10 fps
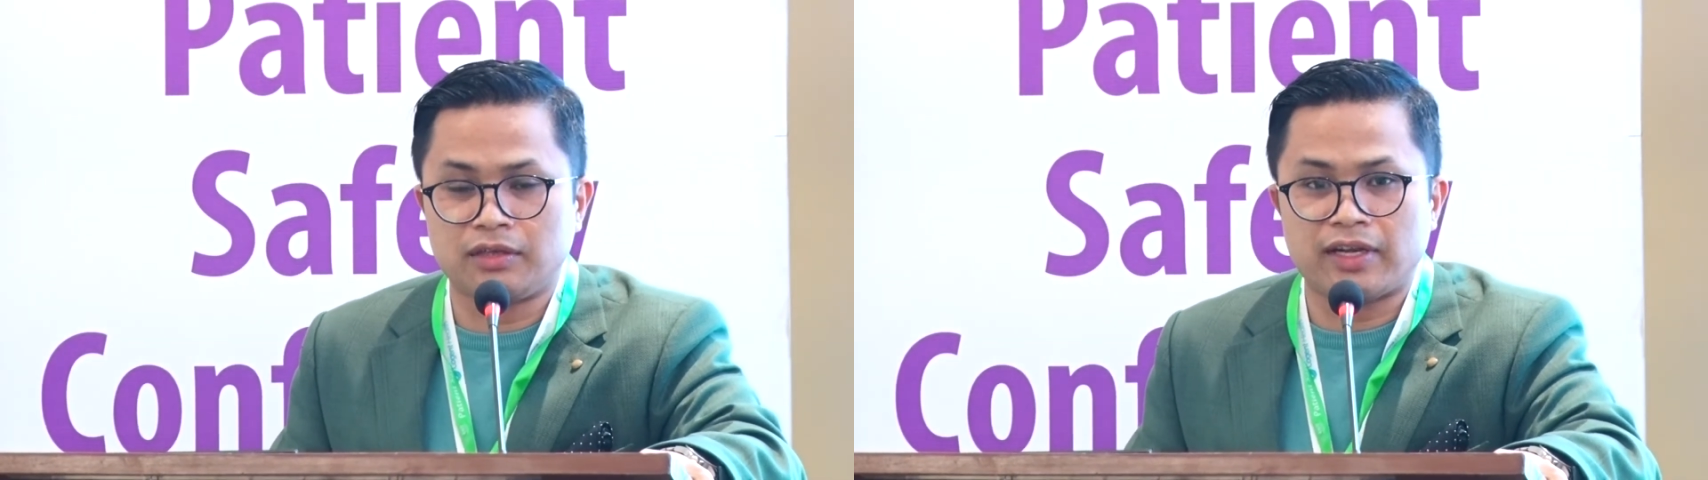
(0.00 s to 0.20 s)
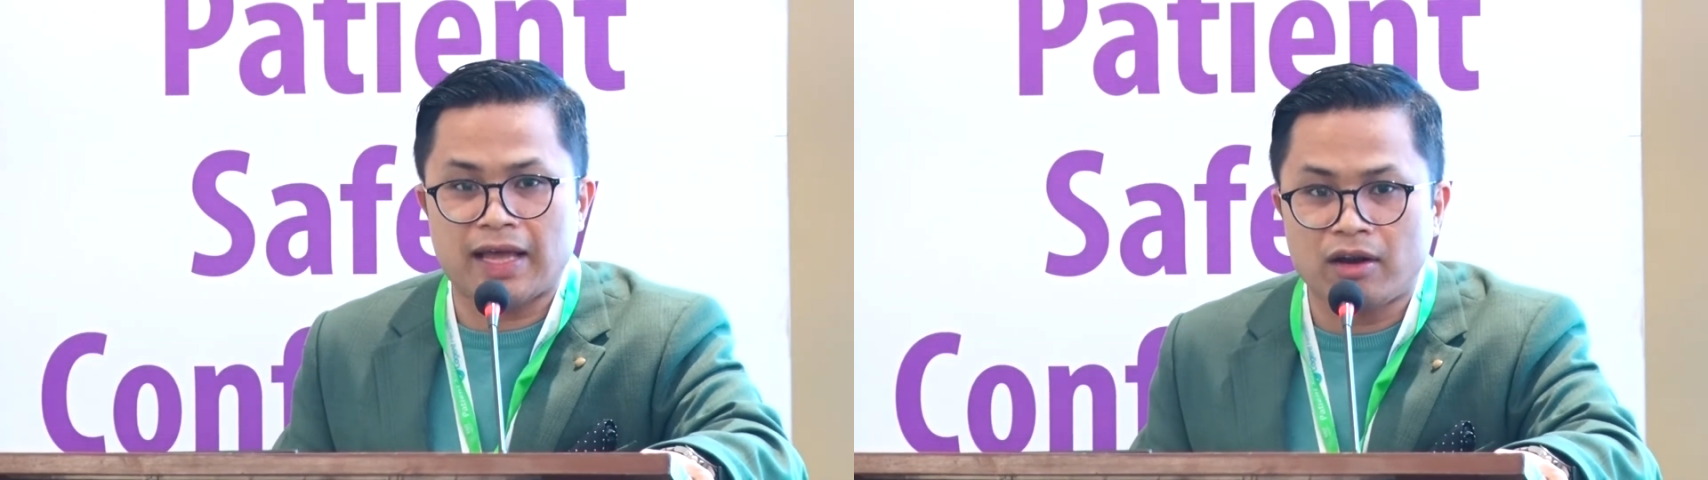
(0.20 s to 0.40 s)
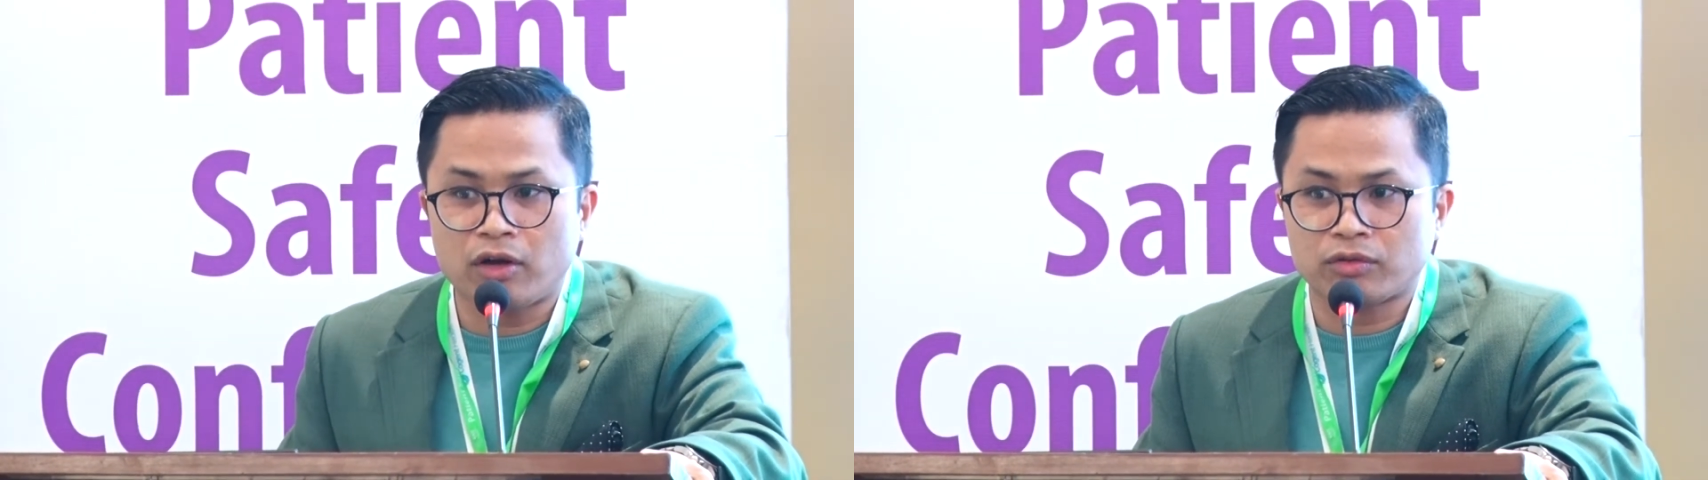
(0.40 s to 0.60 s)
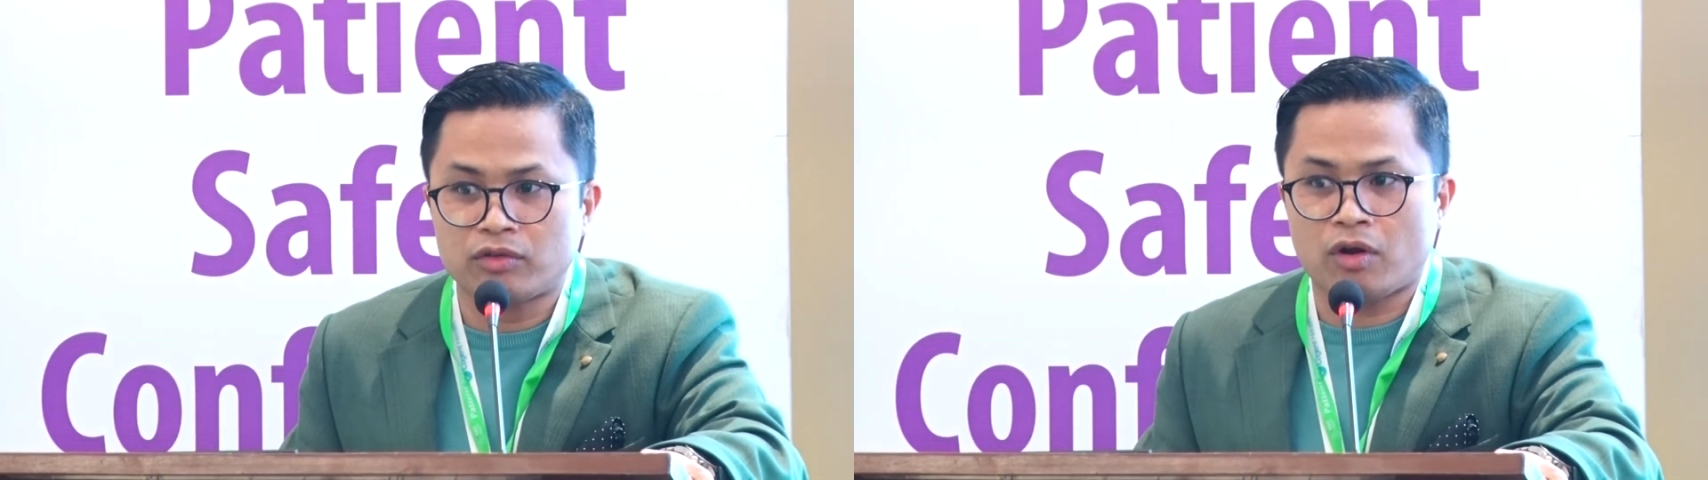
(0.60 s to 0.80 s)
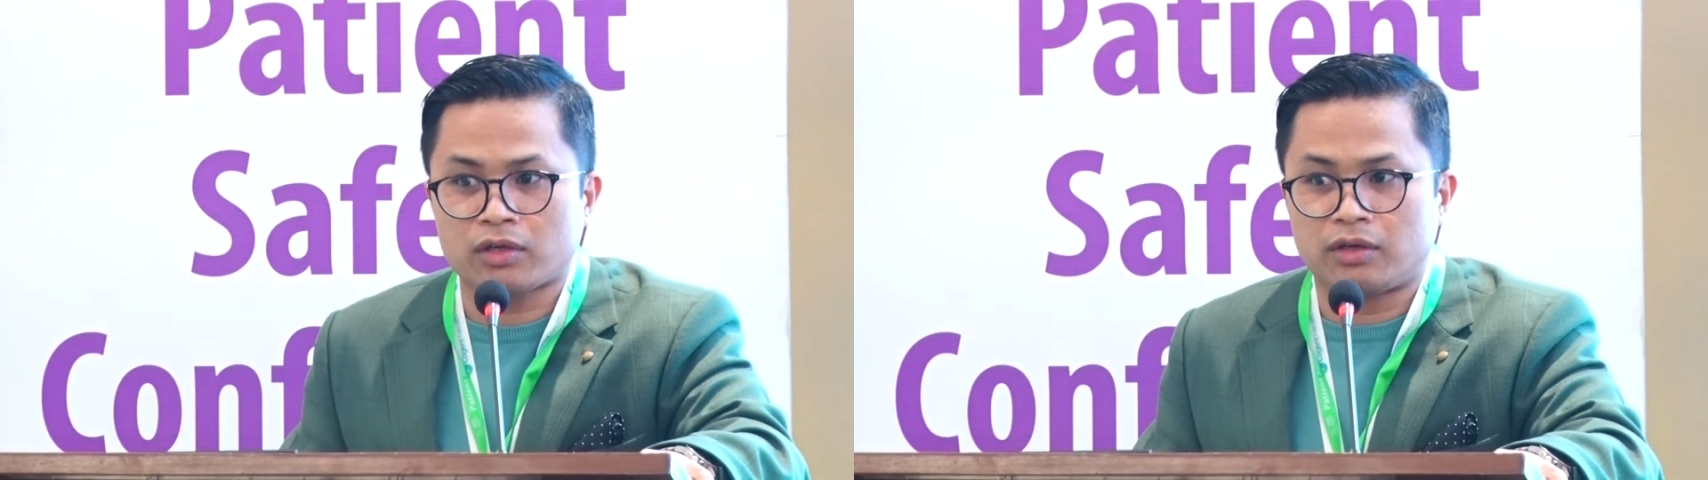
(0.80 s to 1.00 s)
give an alert to
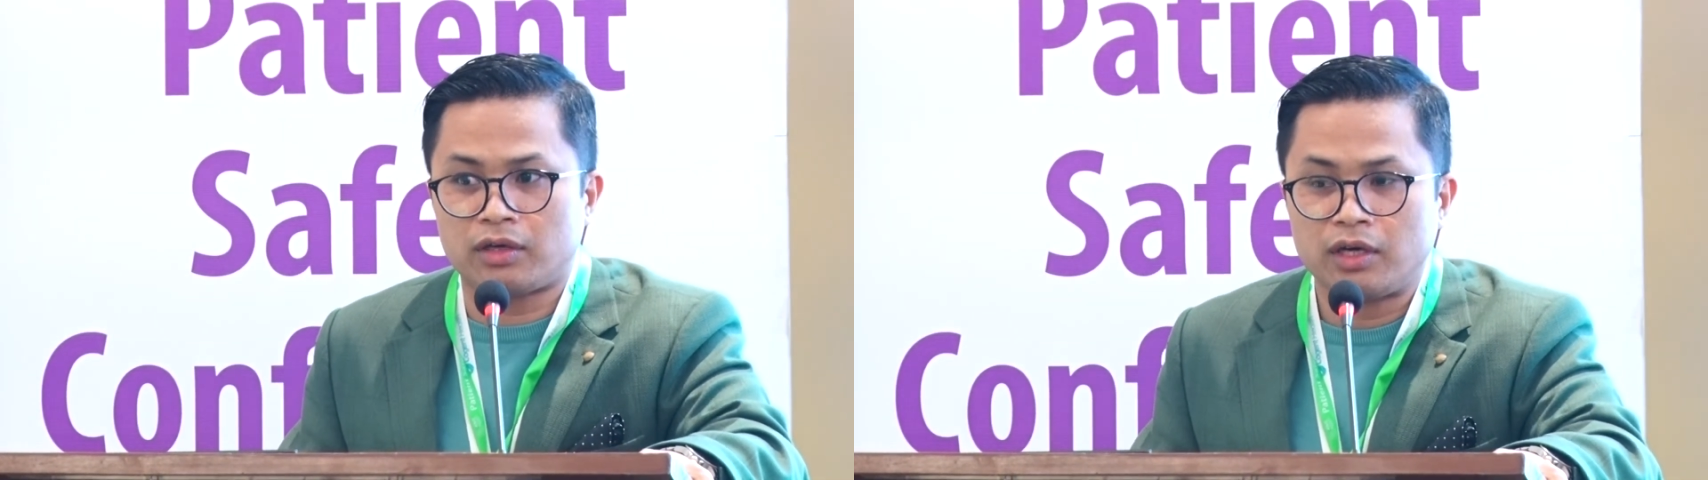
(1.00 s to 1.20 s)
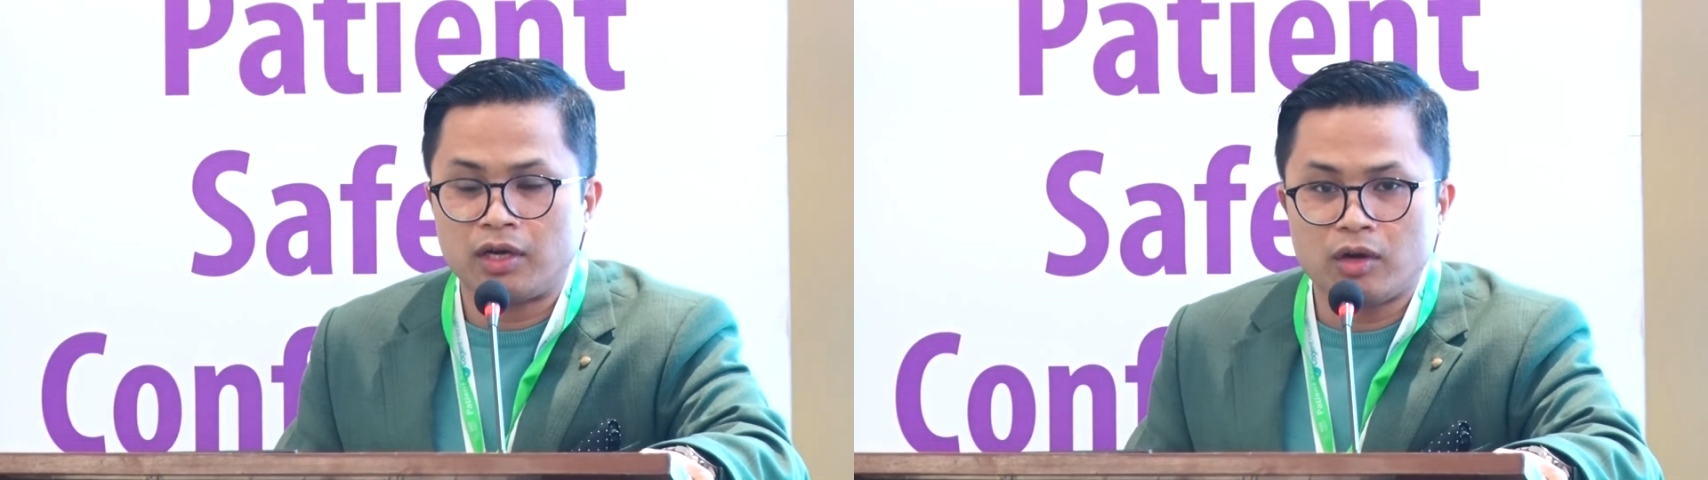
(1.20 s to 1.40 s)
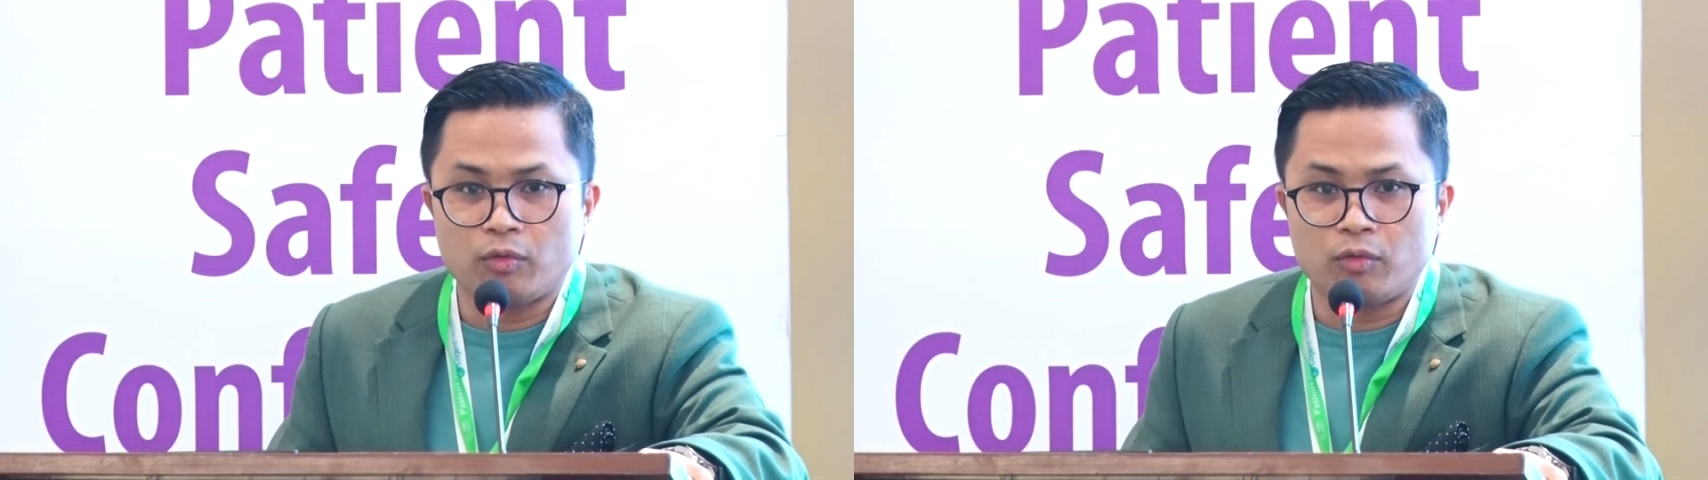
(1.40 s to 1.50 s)
the doctor